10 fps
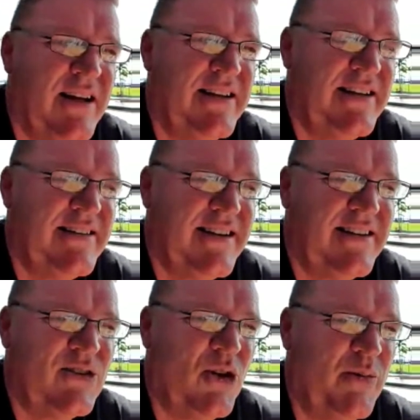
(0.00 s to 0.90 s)
And then I
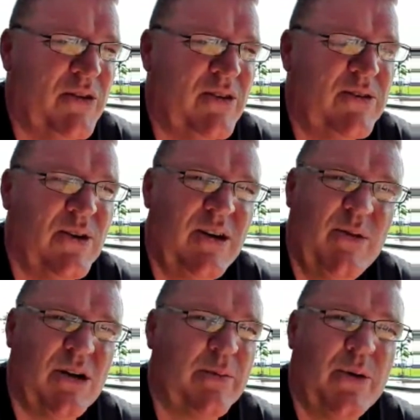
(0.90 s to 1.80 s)
stopped and I
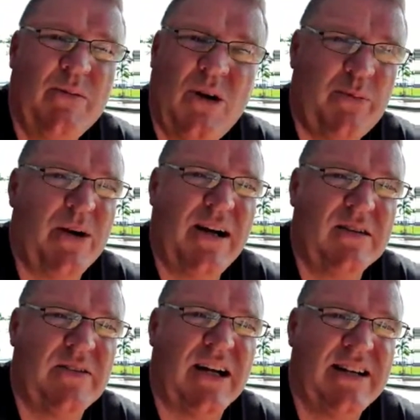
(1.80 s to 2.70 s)
thought, I'm not
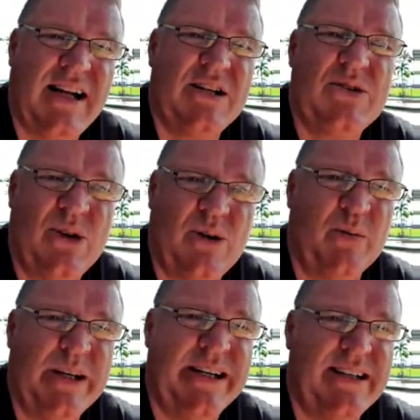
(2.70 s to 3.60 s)
proud of that. That is not
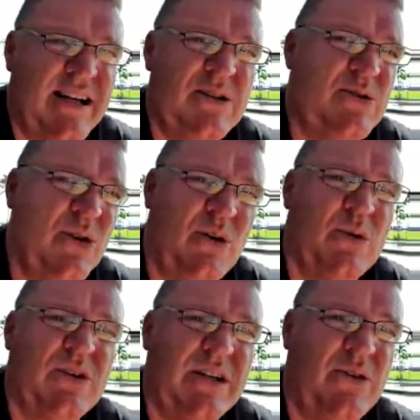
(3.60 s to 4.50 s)
me. That is not
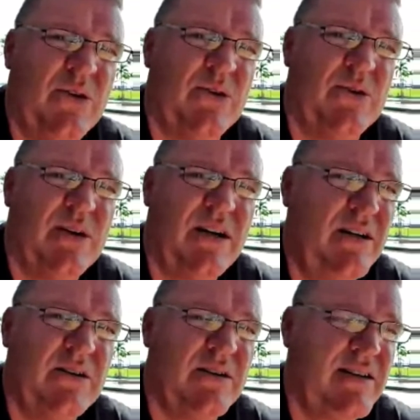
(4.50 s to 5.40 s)
what I do. I
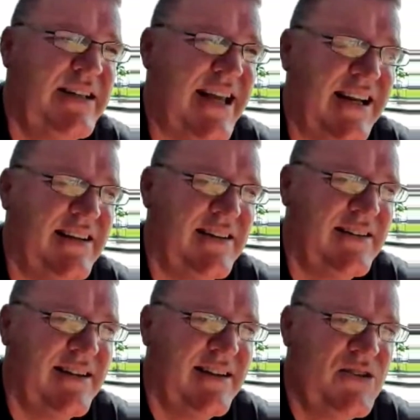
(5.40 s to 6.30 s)
don't get
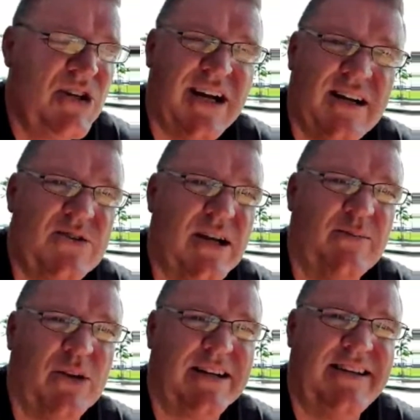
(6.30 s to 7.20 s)
charged
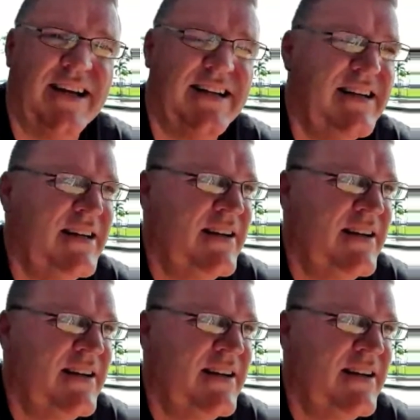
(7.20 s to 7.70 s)
up like that.